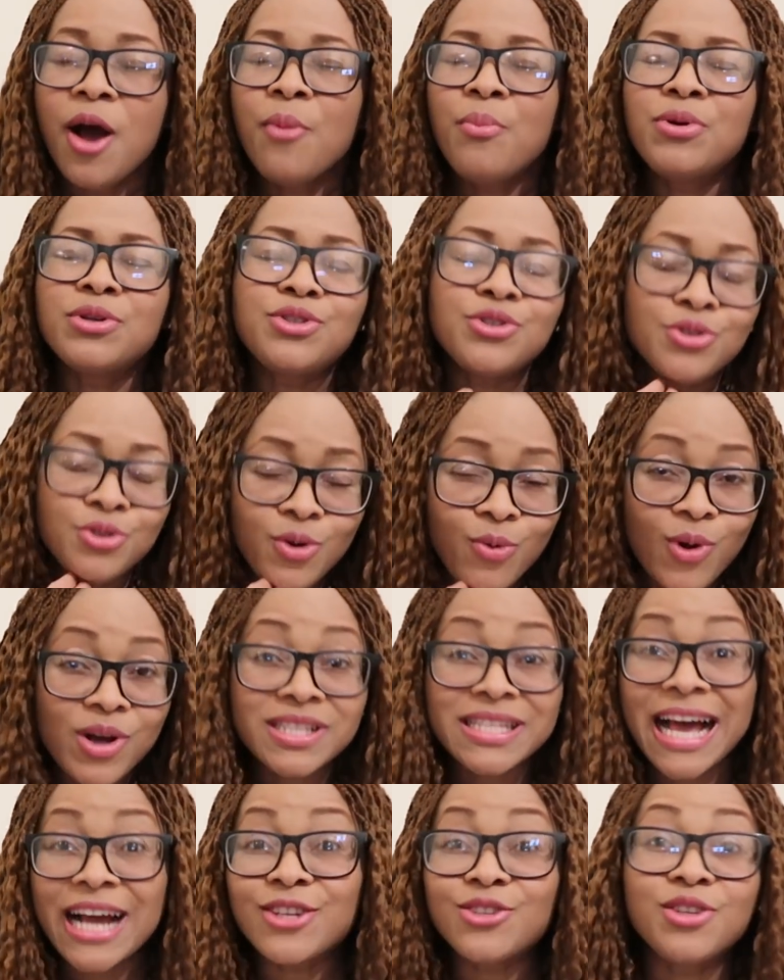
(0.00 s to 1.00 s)
But you know
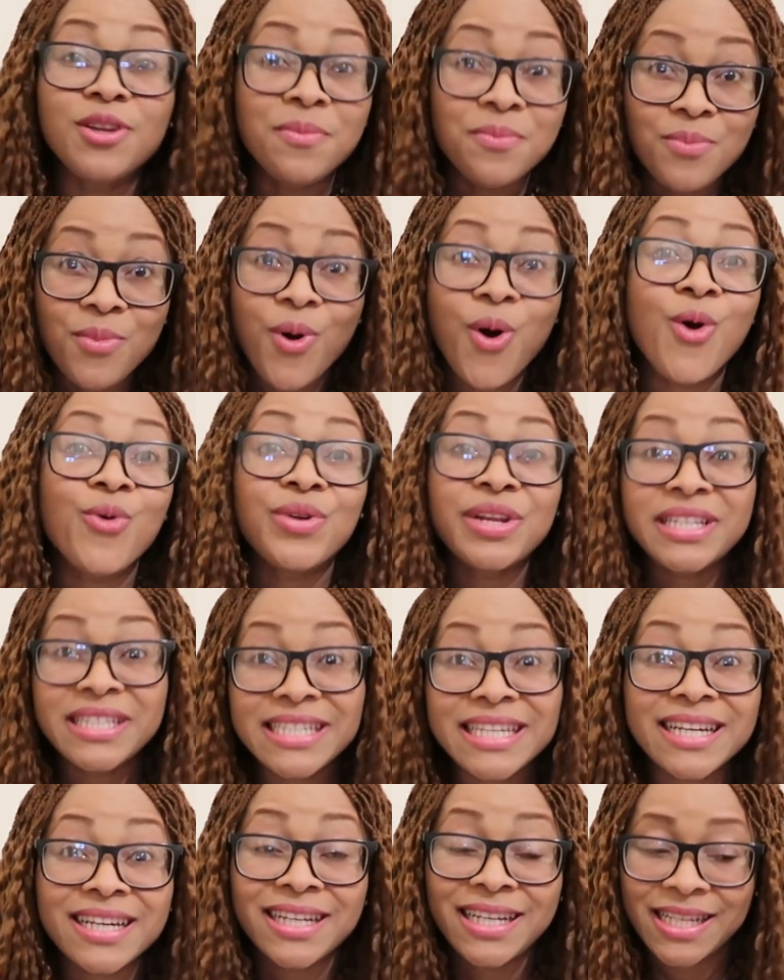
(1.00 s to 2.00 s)
what's actually more
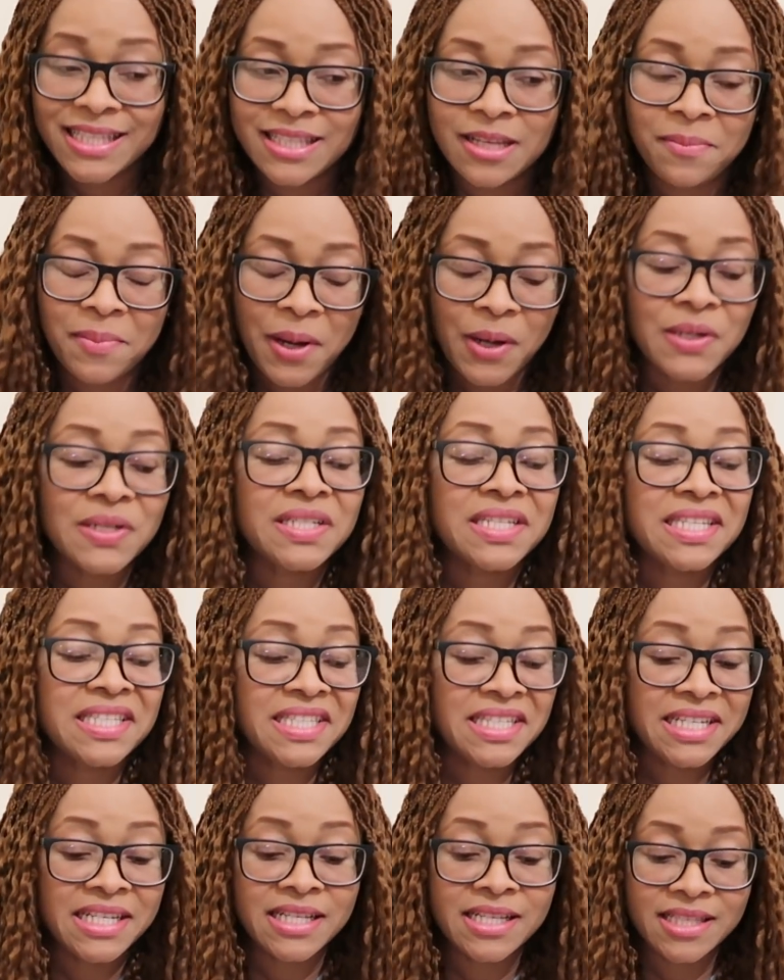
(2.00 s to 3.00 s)
ridiculous about
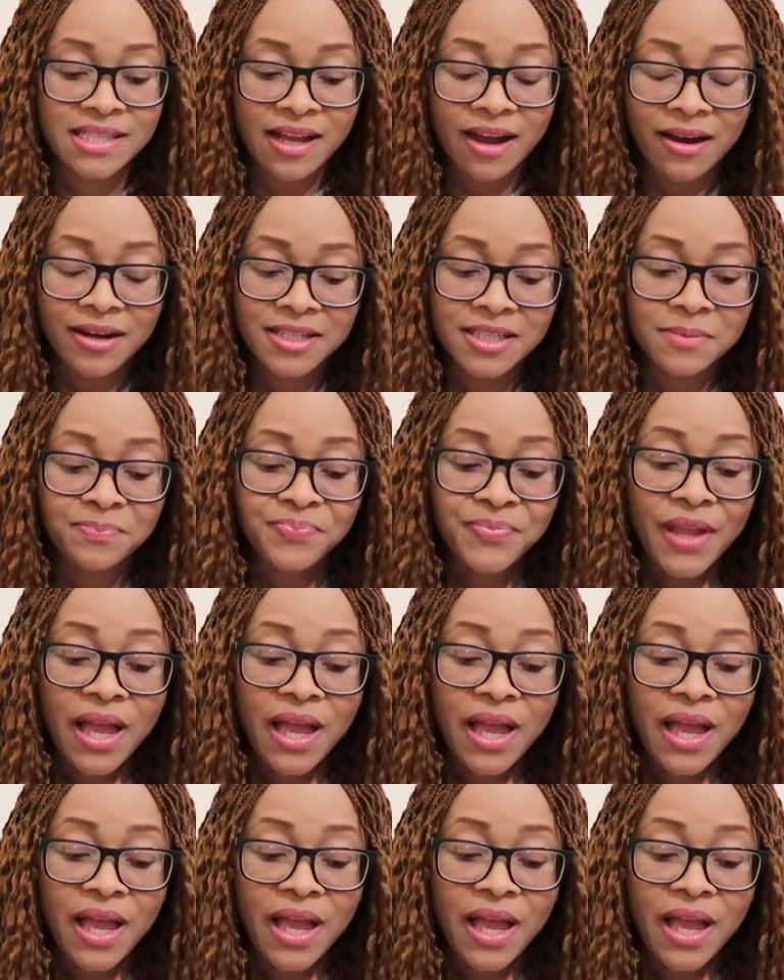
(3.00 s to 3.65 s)
this is that,